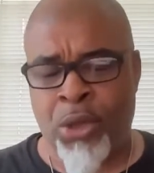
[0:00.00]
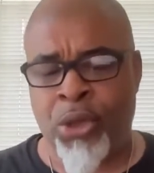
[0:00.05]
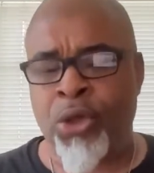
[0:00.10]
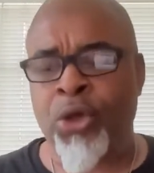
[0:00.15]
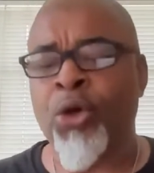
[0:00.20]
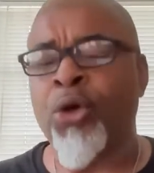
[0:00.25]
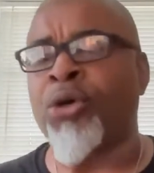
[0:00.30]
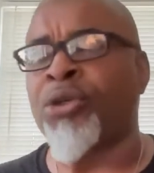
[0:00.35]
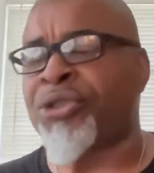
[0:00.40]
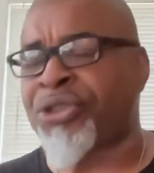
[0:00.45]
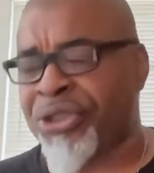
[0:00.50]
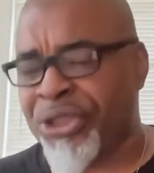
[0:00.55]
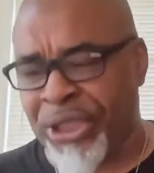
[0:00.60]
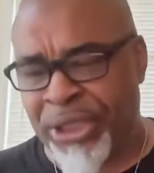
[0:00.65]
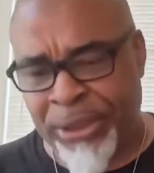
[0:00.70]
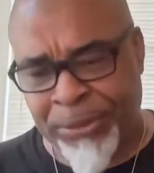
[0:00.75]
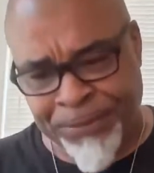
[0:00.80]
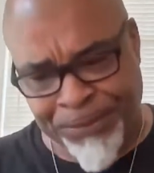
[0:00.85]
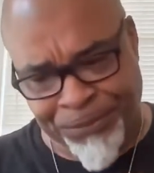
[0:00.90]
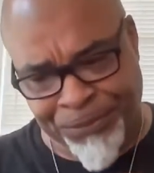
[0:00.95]
You'll
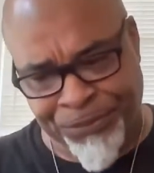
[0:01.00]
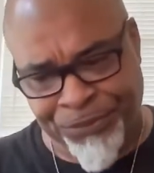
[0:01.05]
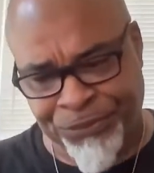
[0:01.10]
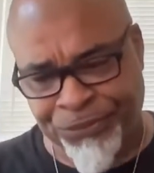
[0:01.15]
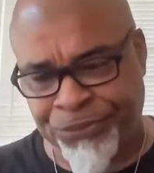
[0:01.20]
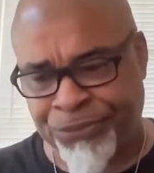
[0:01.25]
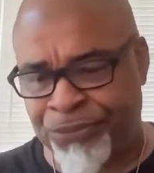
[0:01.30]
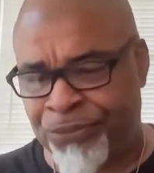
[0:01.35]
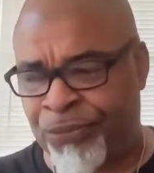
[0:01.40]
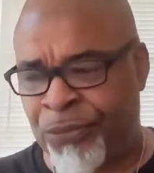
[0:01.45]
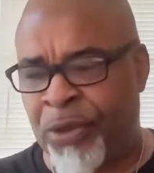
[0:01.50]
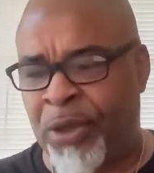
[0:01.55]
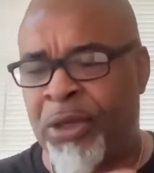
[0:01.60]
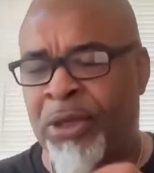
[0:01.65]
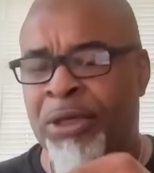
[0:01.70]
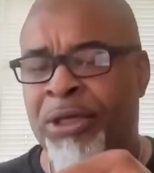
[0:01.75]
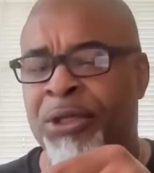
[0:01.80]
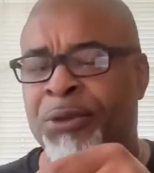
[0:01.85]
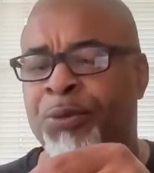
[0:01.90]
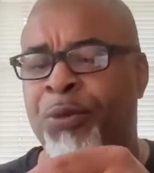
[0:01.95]
see
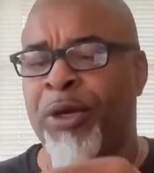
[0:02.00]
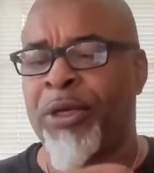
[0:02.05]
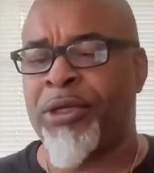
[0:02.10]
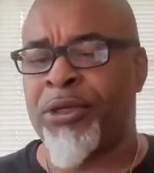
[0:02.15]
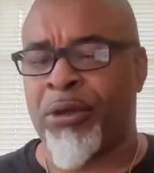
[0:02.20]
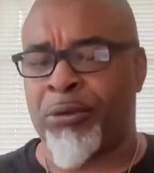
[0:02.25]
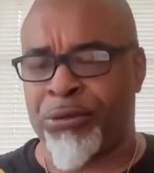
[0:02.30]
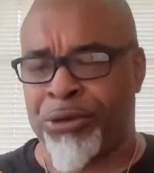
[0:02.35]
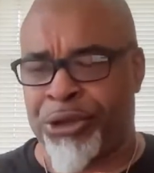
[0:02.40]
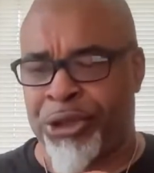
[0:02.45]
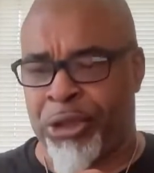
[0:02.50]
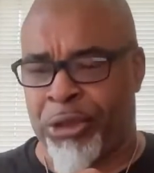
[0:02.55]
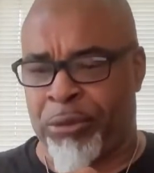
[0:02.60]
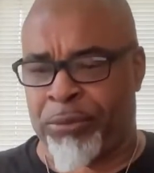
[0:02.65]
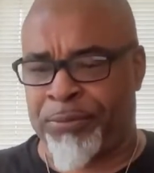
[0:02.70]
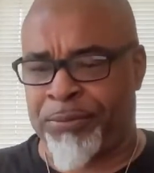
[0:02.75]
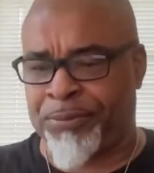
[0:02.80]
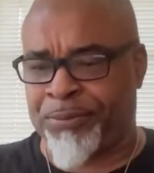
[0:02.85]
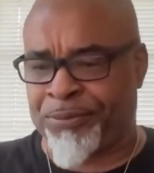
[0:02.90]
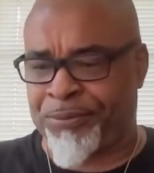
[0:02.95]
this wasn't no
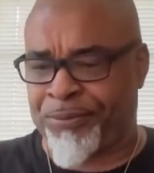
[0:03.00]
joke